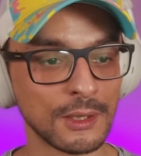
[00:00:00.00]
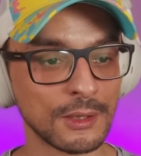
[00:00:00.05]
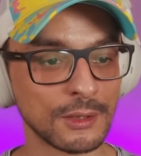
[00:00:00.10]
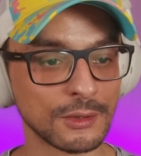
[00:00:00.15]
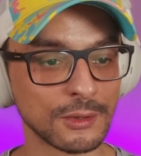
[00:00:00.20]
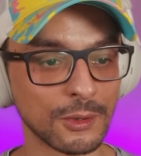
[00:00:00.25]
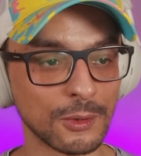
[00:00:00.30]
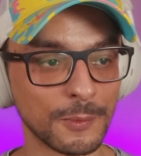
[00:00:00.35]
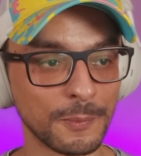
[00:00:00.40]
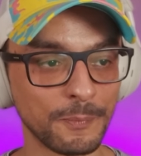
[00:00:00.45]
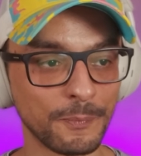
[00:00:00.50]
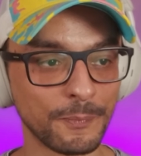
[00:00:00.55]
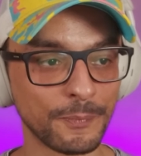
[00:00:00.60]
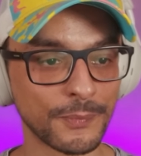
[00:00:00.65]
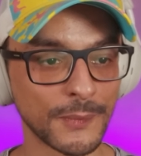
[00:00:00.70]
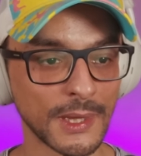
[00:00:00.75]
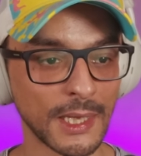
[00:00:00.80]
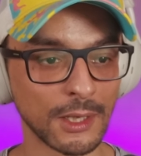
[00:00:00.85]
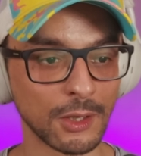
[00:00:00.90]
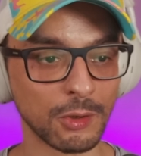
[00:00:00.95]
So
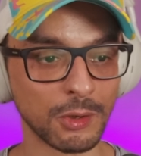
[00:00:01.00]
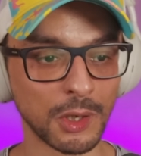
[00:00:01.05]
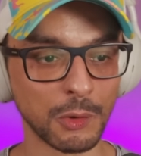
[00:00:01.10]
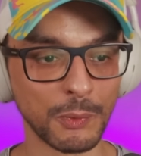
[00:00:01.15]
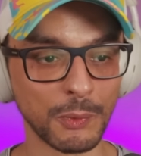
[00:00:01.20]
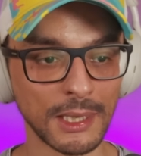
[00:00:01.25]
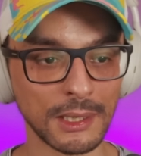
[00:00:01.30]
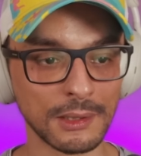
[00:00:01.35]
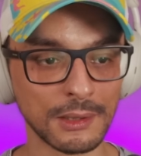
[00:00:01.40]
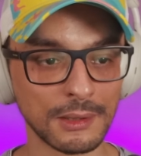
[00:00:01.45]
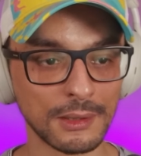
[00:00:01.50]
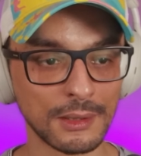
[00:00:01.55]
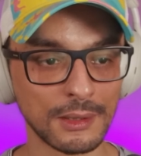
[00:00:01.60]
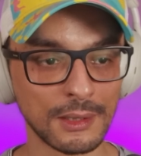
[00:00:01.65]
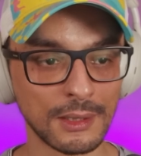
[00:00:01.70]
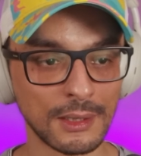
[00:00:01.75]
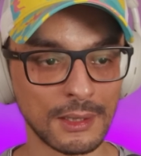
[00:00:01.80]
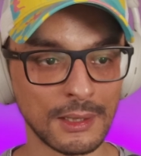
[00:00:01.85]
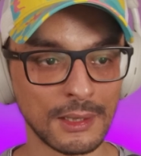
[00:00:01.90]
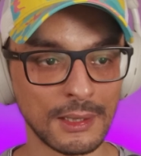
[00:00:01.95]
they go away
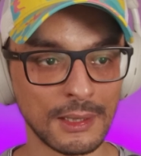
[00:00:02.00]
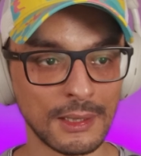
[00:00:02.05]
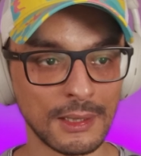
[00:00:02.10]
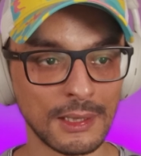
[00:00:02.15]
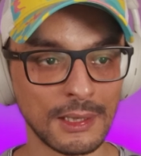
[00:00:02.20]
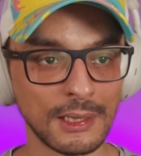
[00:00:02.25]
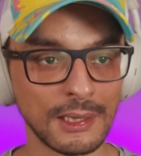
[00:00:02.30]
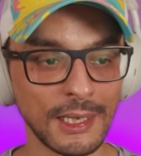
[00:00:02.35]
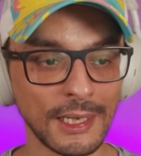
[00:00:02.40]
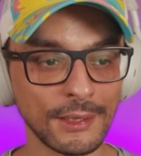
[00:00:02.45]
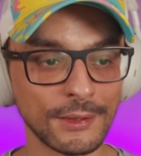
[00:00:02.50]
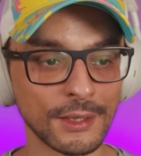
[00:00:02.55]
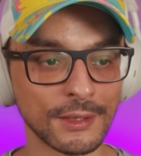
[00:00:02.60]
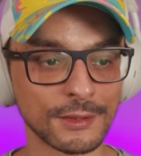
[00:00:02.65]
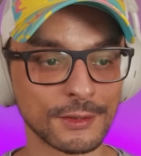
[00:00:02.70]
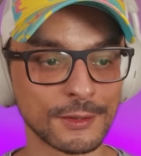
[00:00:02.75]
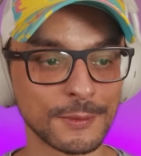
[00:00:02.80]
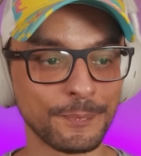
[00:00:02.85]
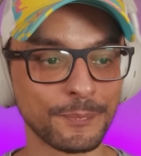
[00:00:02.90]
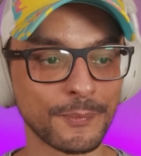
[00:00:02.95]
like
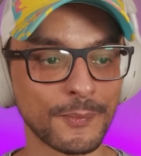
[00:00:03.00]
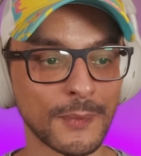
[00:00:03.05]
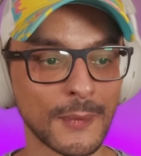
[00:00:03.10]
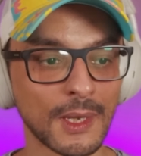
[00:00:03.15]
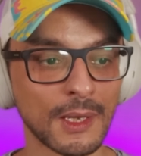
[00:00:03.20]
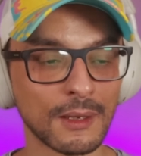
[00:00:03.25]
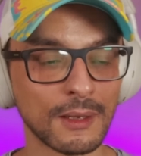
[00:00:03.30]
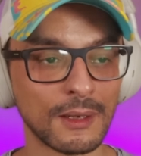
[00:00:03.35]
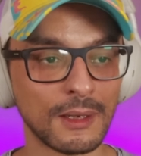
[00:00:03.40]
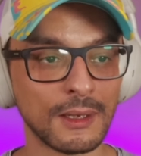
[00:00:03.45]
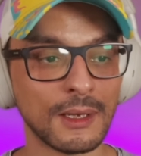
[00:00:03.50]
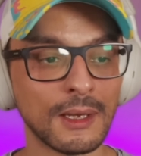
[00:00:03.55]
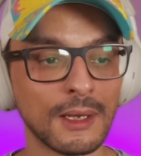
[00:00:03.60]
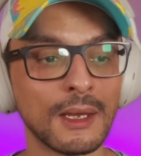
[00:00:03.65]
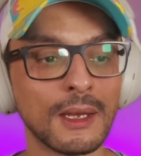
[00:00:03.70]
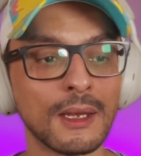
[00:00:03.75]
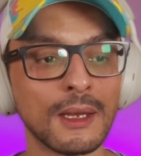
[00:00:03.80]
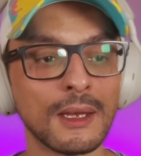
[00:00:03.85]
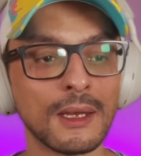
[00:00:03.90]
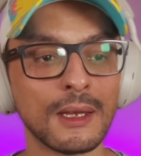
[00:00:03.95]
this.
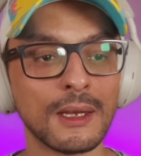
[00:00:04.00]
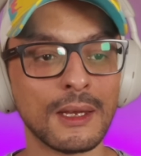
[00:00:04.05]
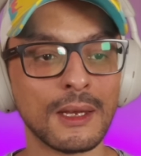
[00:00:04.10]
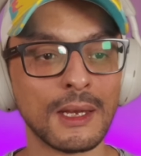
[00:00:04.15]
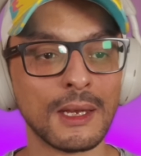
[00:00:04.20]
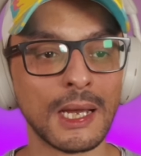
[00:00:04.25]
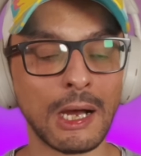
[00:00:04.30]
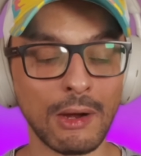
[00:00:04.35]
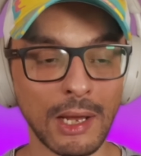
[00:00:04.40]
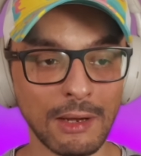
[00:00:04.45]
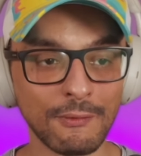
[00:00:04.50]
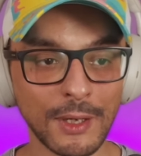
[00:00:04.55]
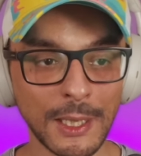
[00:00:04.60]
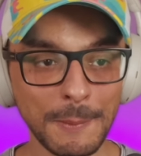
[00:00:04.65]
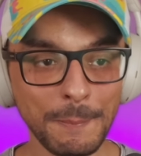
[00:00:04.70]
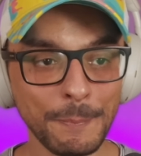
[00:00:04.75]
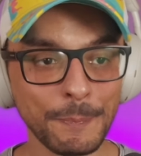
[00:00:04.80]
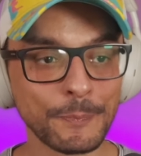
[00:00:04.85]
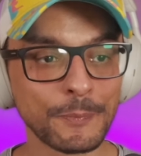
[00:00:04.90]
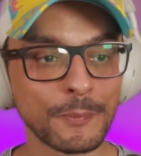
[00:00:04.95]
However,